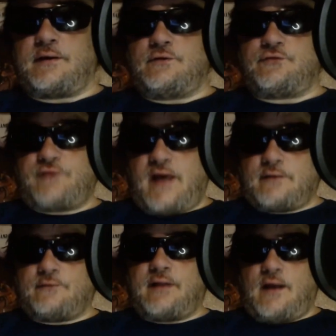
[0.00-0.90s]

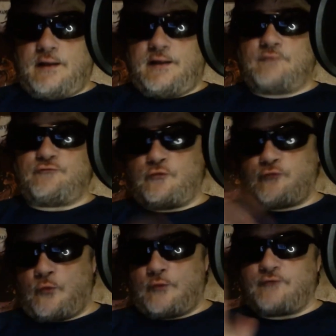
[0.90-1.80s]
Saturn Ion for
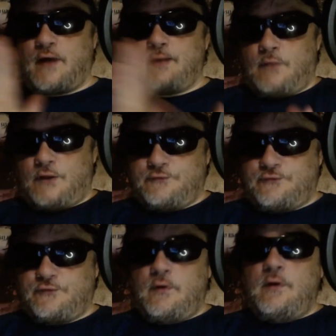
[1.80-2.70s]
4 or 5
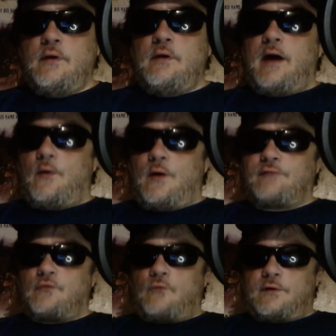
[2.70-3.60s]
months.
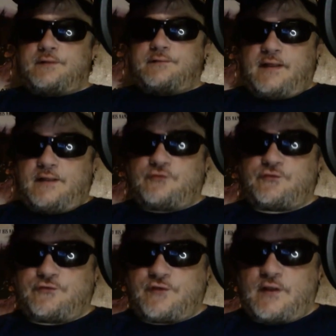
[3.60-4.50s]
however long it takes
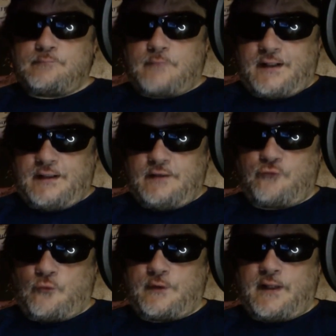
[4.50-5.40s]
to save money
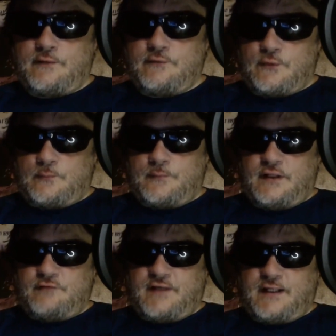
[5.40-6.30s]
for a little
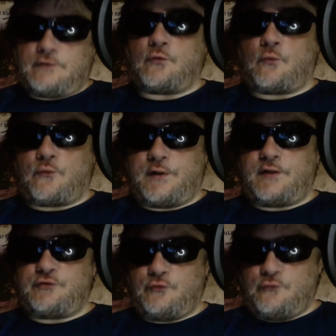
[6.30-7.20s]
minivan or an
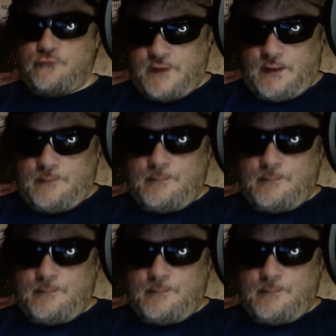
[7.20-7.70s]
SUV.